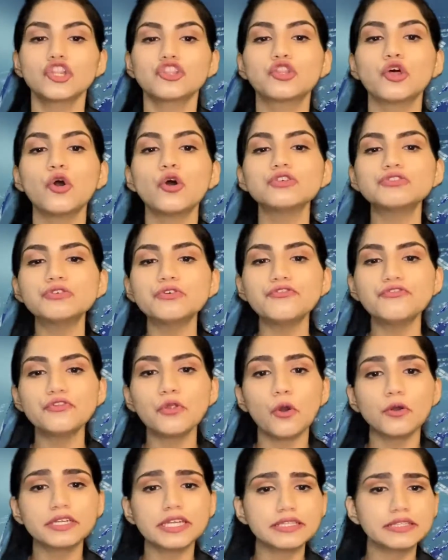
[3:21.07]
Those who
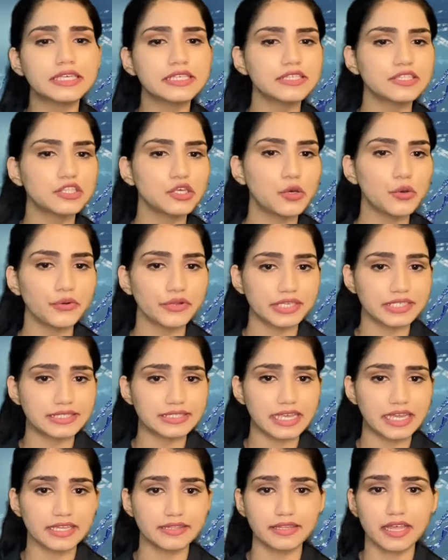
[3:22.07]
floated this theory
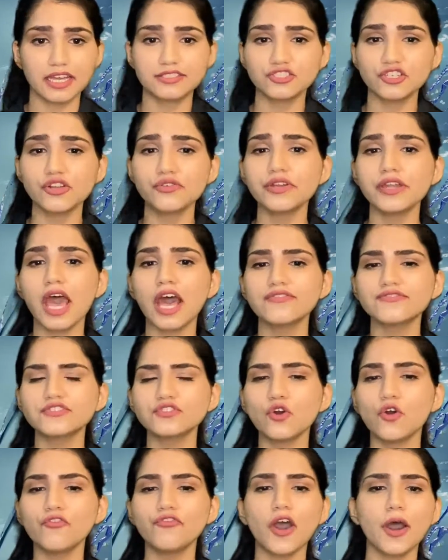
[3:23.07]
said that children have
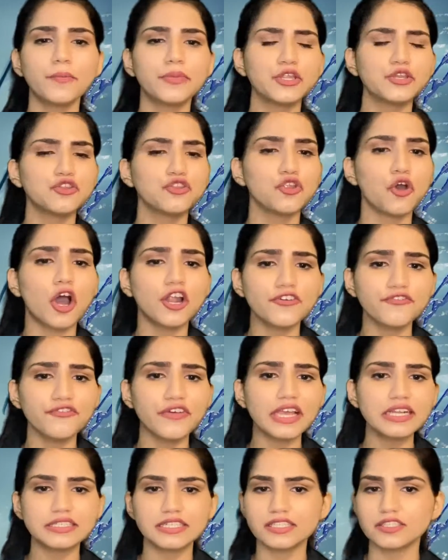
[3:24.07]
so far been not
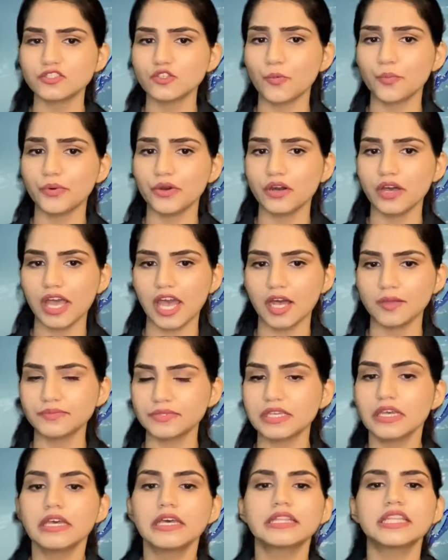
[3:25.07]
affected, so
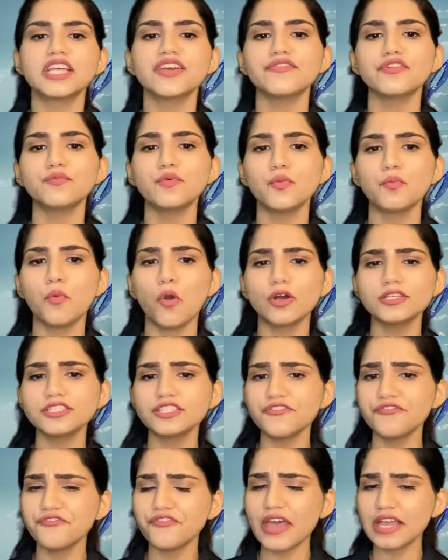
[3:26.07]
perhaps they will be
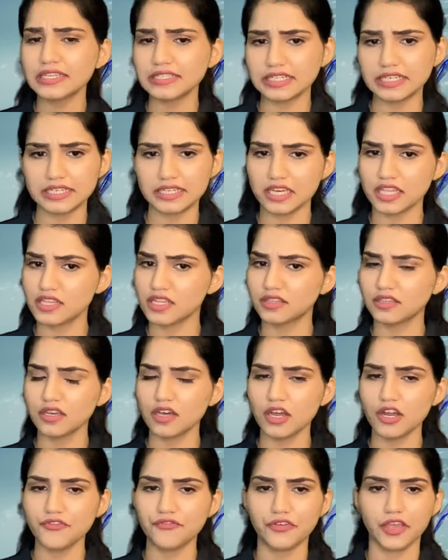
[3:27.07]
most affected in the
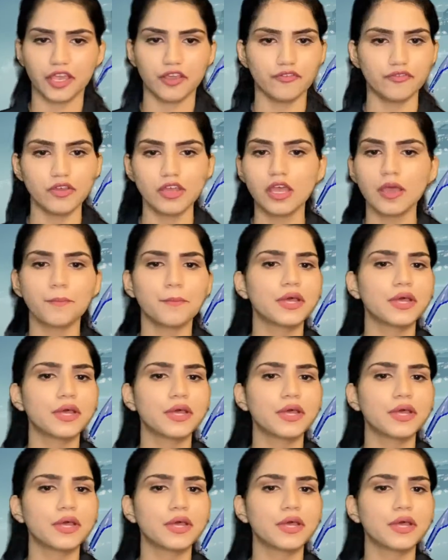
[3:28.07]
third wave,